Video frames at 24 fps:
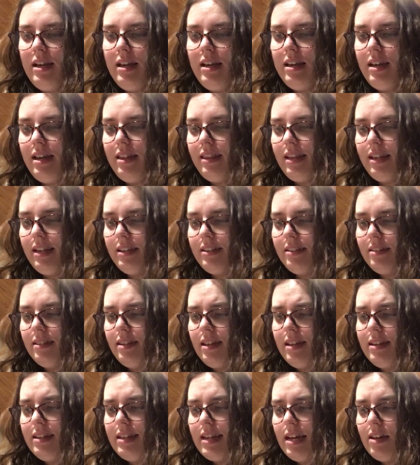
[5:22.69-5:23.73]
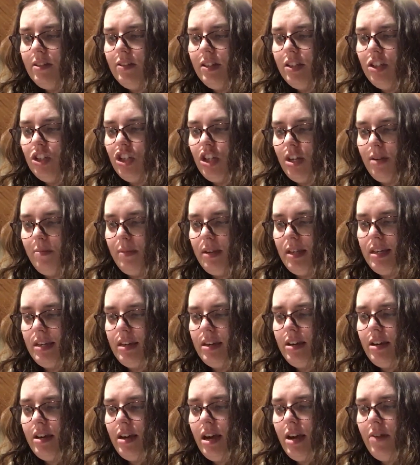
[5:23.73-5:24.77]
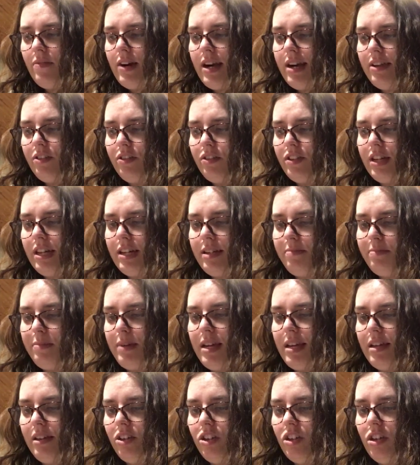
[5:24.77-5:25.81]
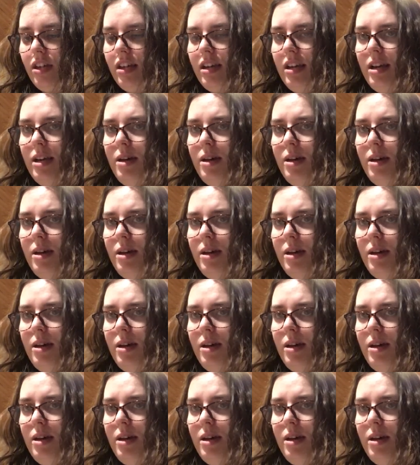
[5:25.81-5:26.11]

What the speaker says: And then he slid down the chimney, a rather tight pinch,